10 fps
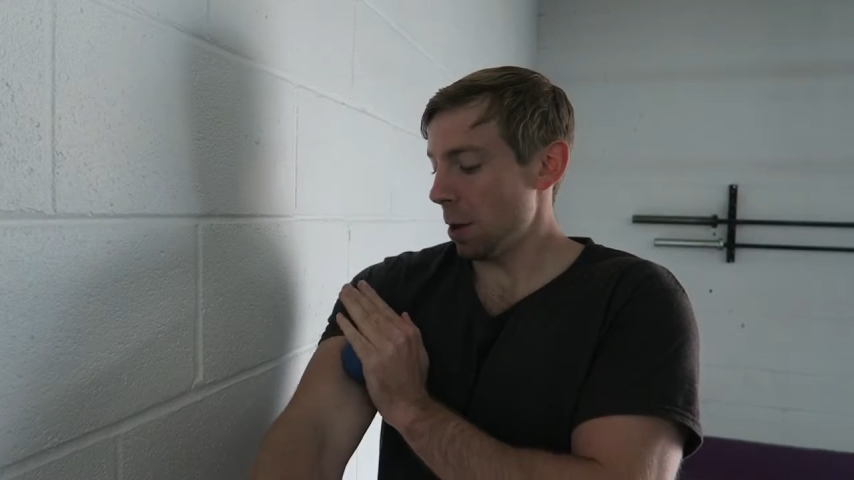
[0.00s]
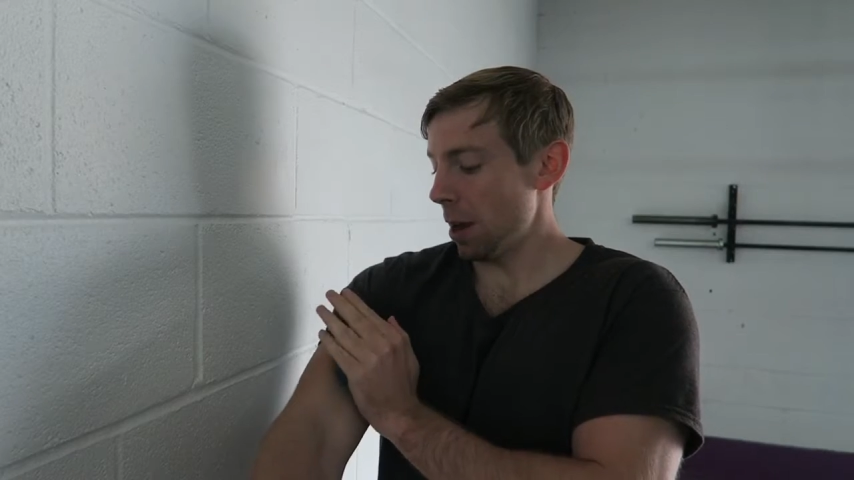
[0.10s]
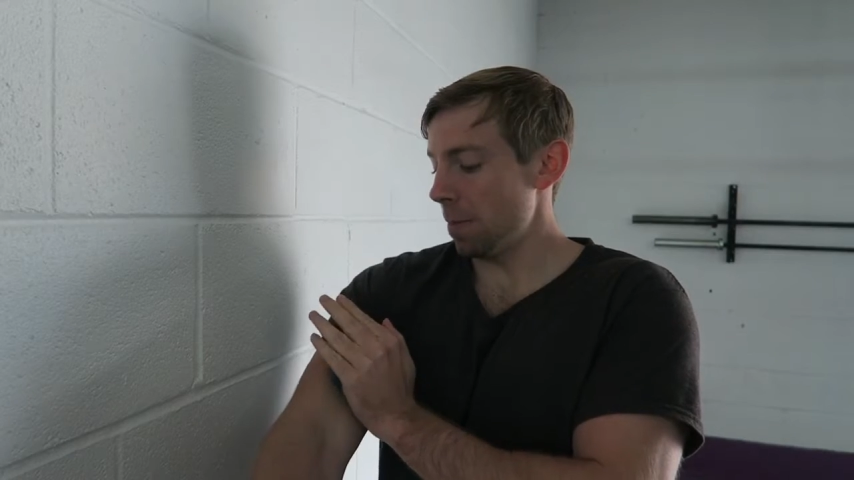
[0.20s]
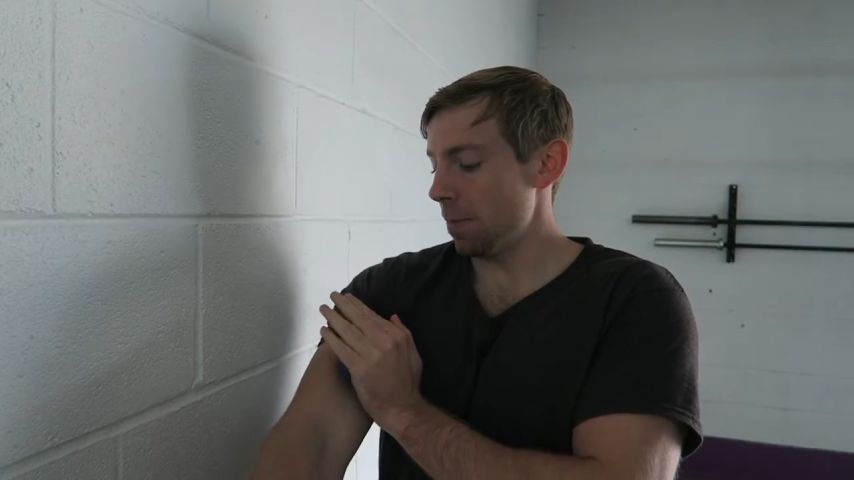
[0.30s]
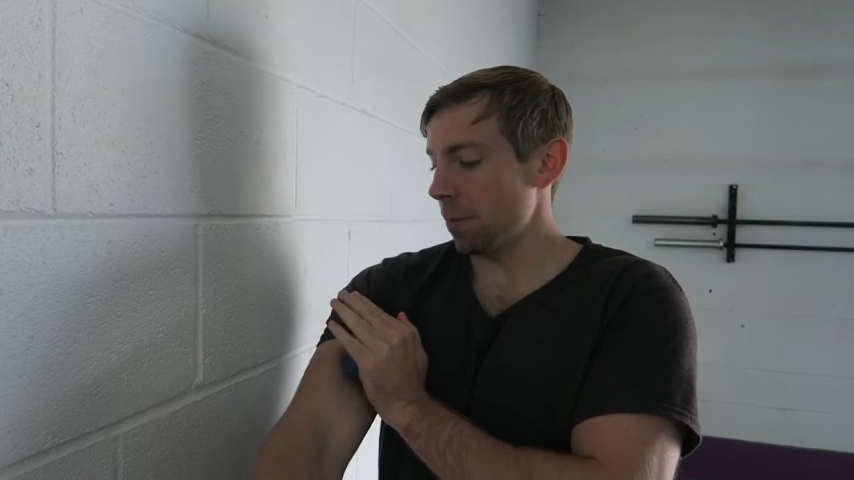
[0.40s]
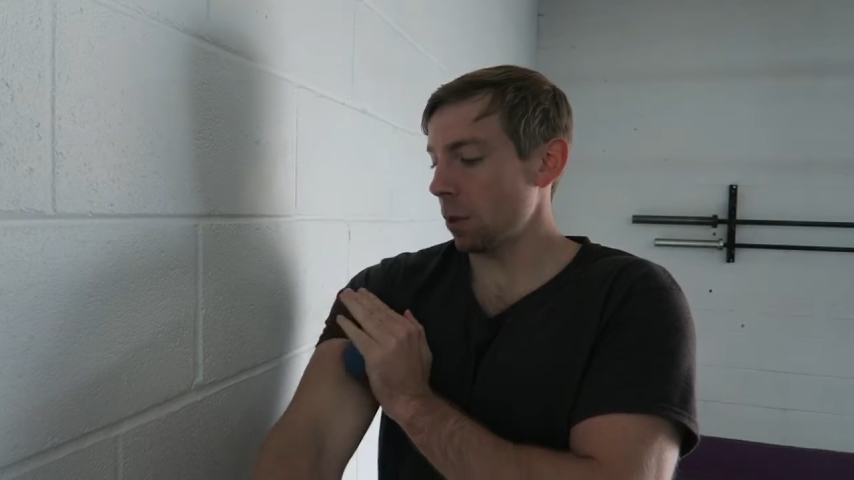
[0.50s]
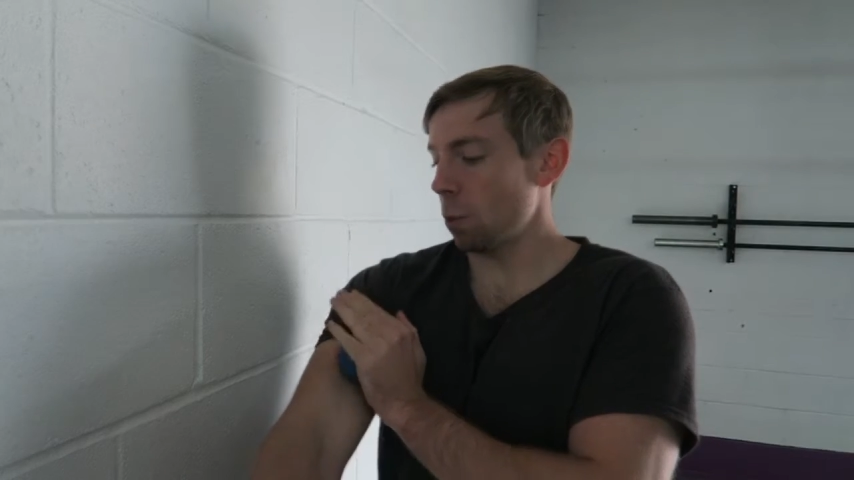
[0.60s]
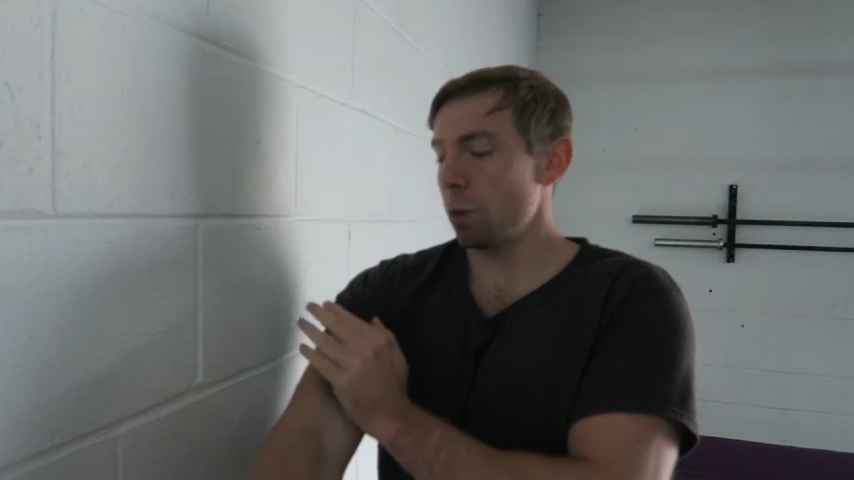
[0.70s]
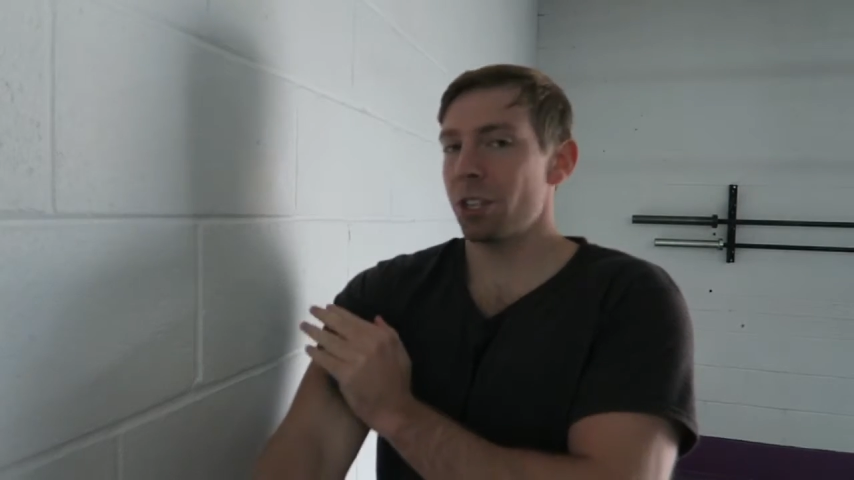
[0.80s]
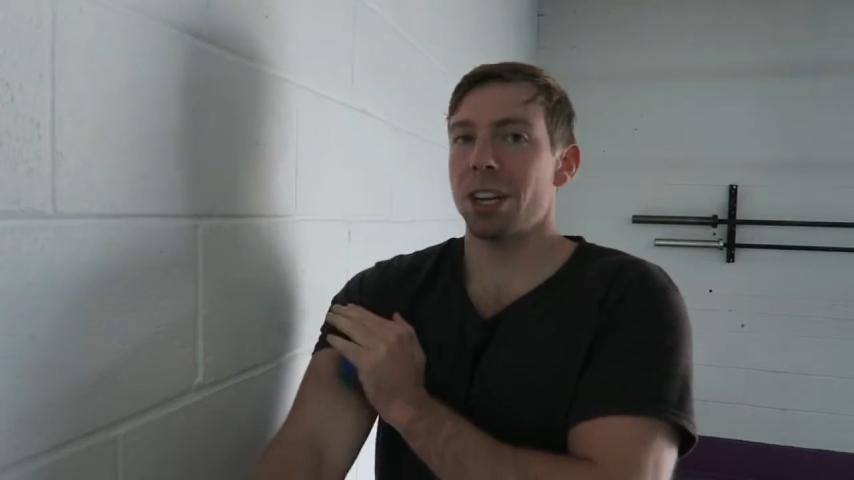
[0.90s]

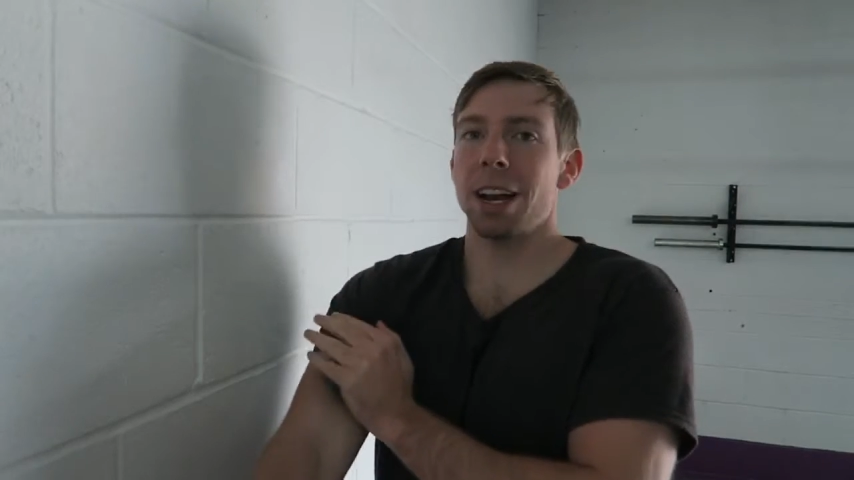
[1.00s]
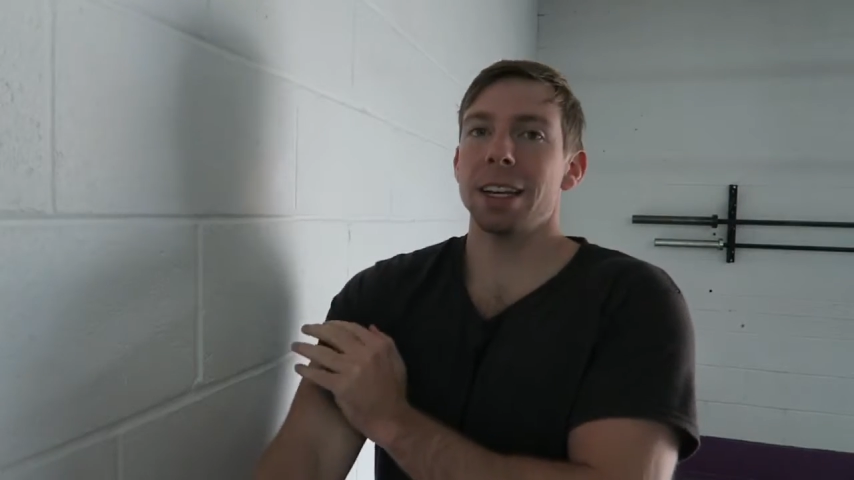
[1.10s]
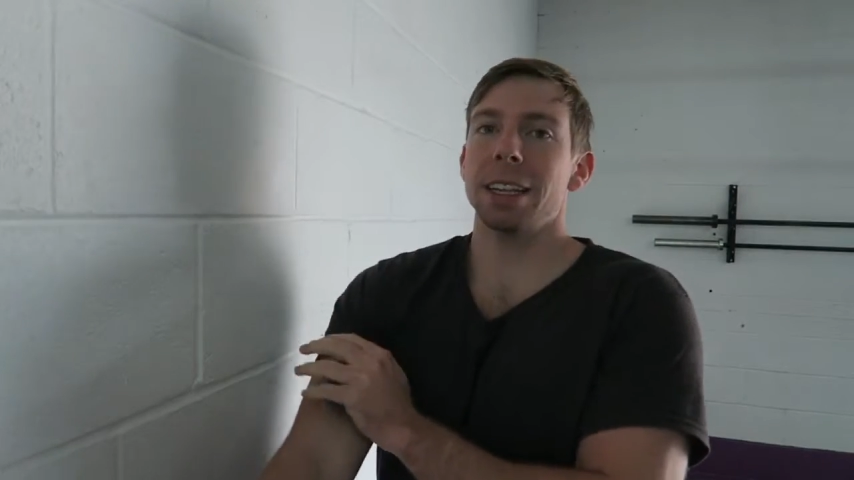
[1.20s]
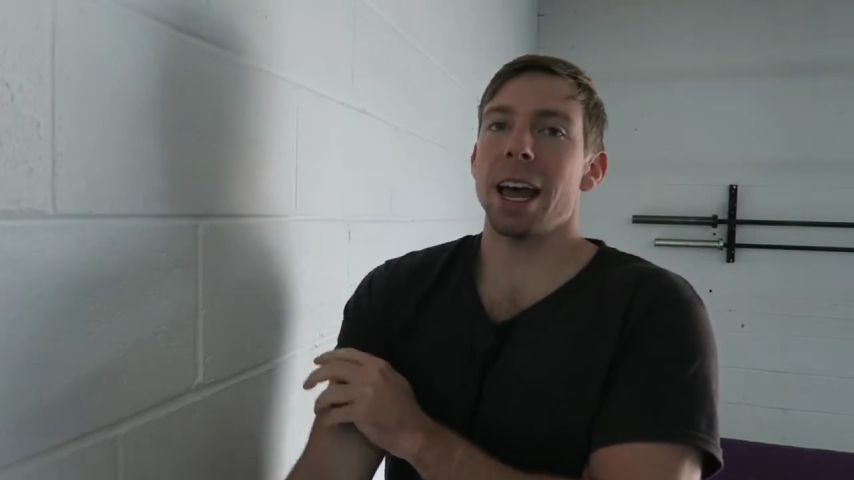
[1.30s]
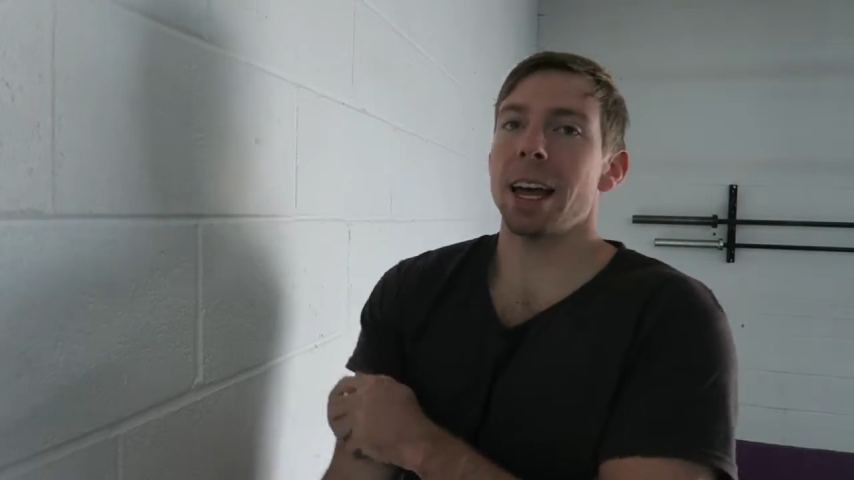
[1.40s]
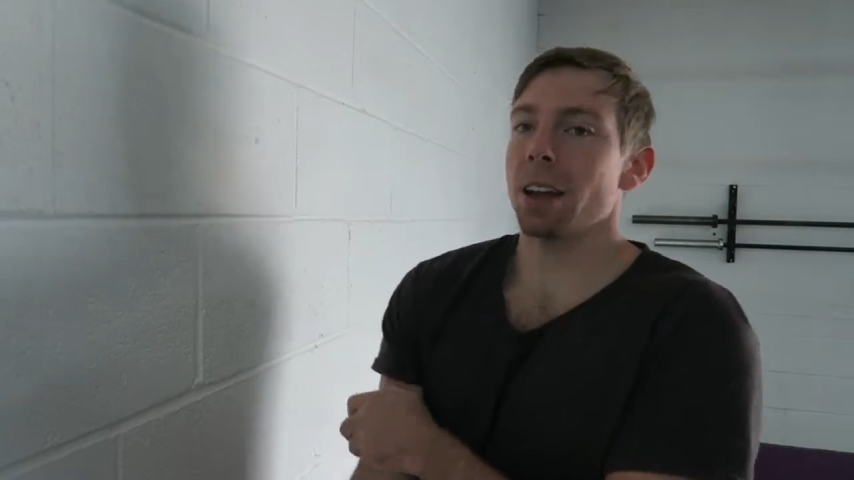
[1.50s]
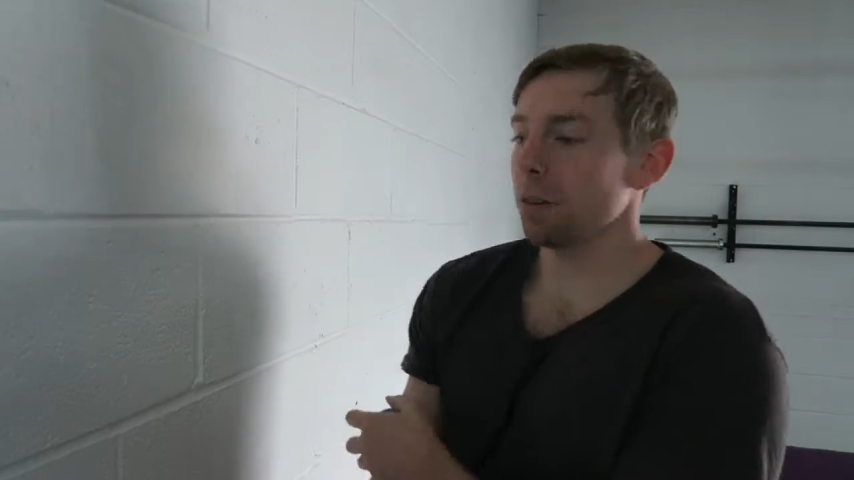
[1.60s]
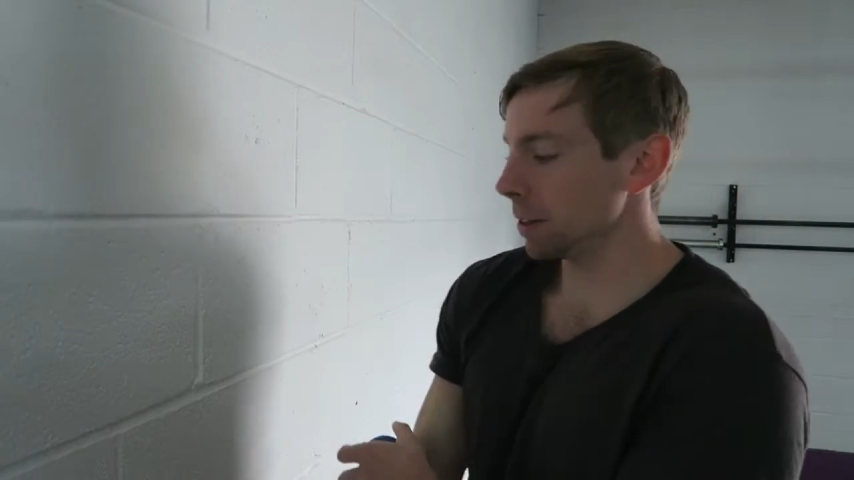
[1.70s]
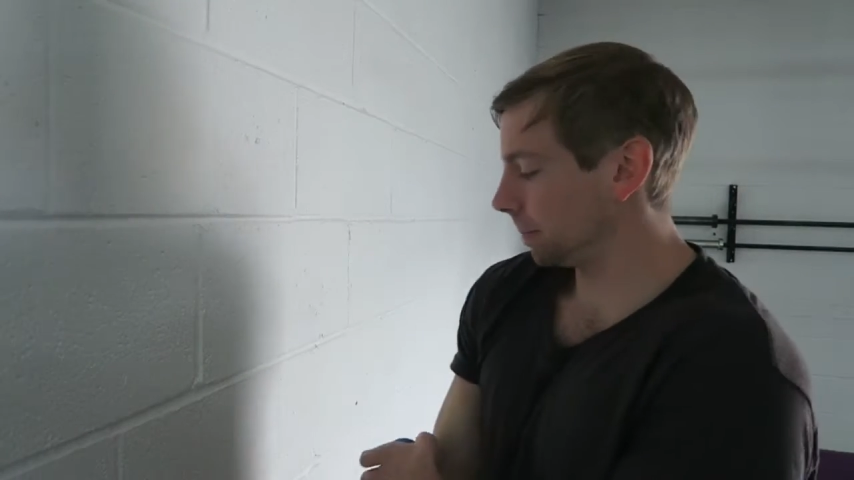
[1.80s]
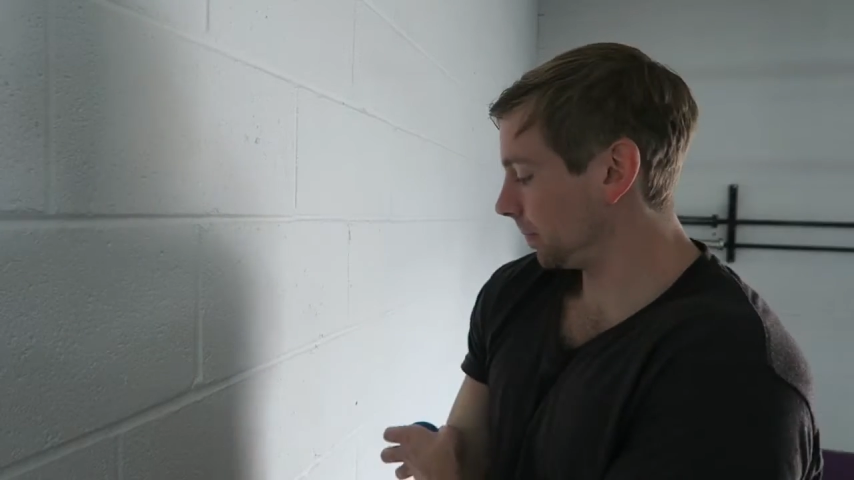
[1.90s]
But once you kind of get the hang
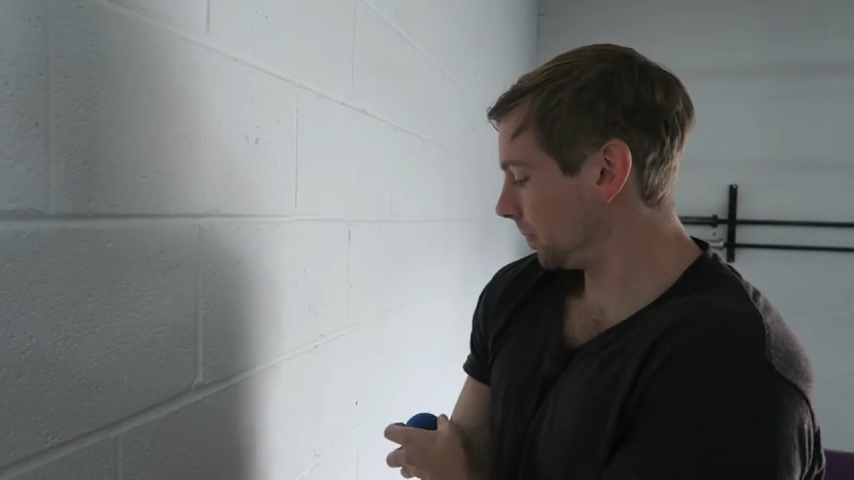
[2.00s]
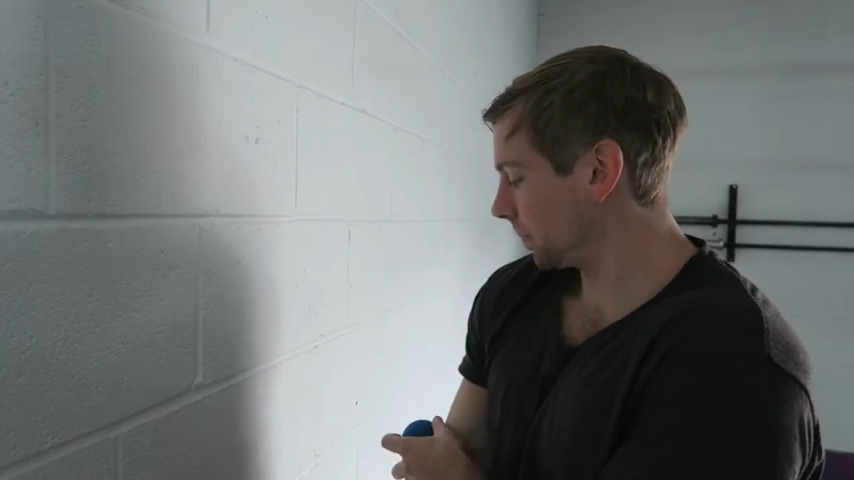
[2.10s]
of it,